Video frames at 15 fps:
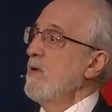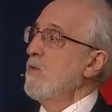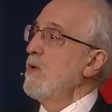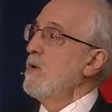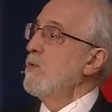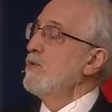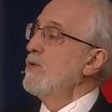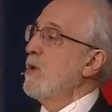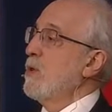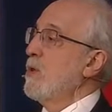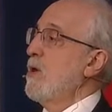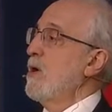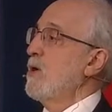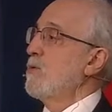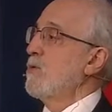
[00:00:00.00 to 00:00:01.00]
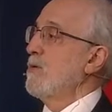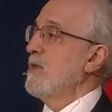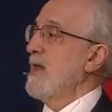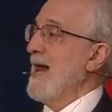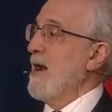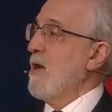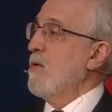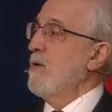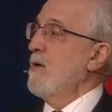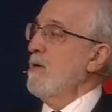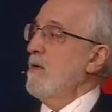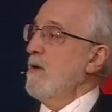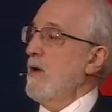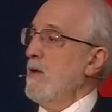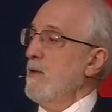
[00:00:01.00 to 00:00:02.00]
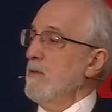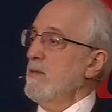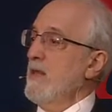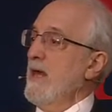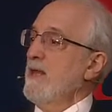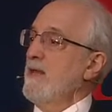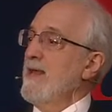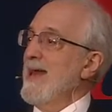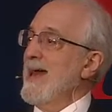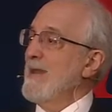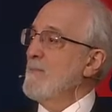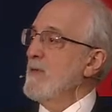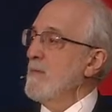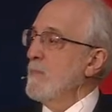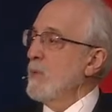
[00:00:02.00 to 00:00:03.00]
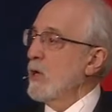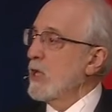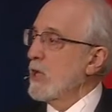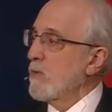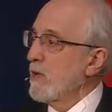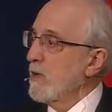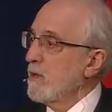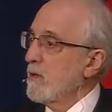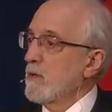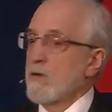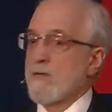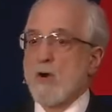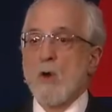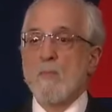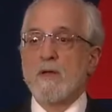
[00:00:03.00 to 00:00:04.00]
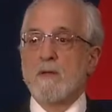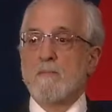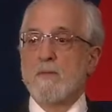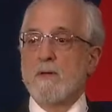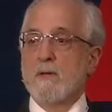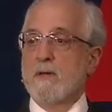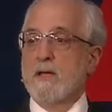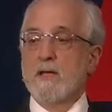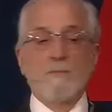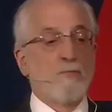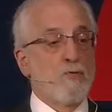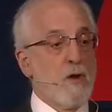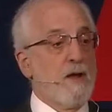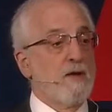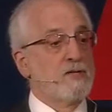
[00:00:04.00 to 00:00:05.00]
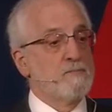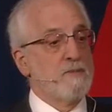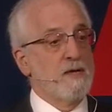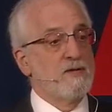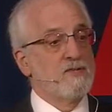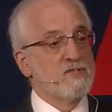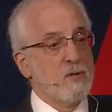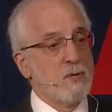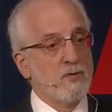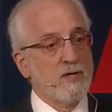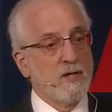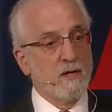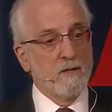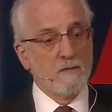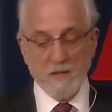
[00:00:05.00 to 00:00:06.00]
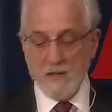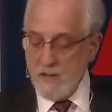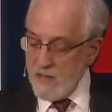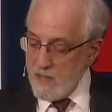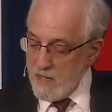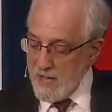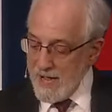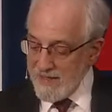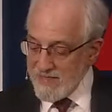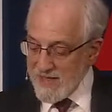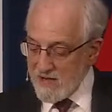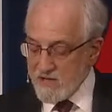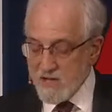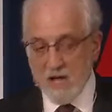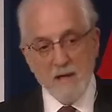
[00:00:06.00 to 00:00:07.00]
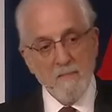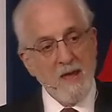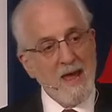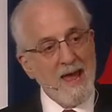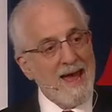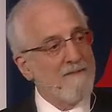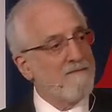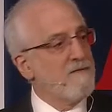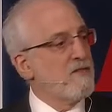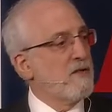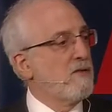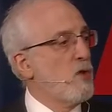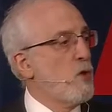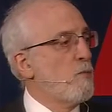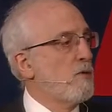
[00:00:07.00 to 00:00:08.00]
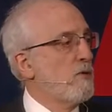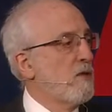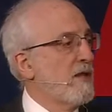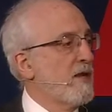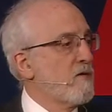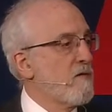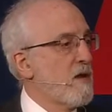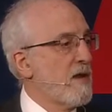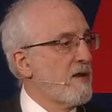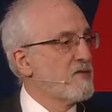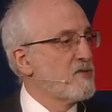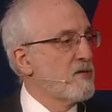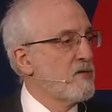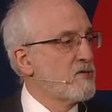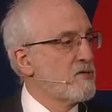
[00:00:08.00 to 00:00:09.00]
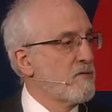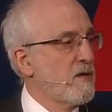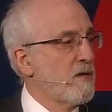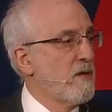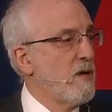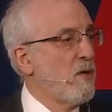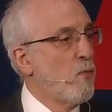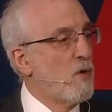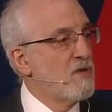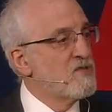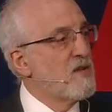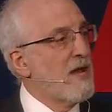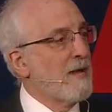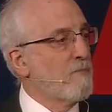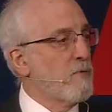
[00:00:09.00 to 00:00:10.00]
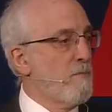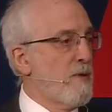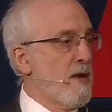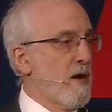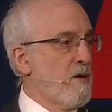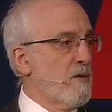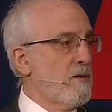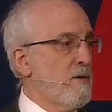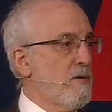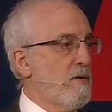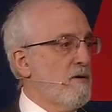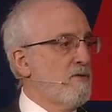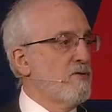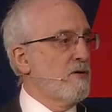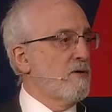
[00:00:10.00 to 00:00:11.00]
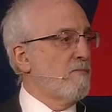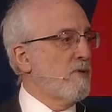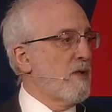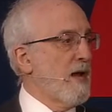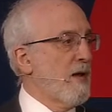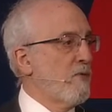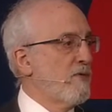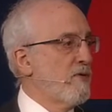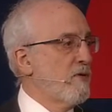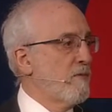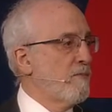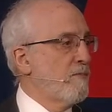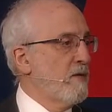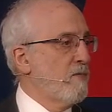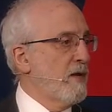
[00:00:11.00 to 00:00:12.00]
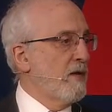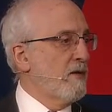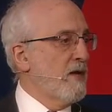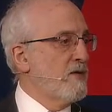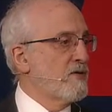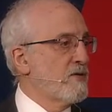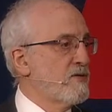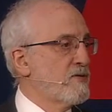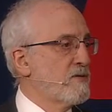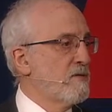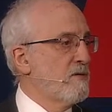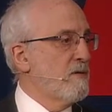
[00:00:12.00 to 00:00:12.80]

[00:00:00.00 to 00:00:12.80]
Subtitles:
we will no longer allow lead, cadmium, mercury, chromium in products being sold here. At that time, half of the global electronics industry was not prepared to comply with the European regulations.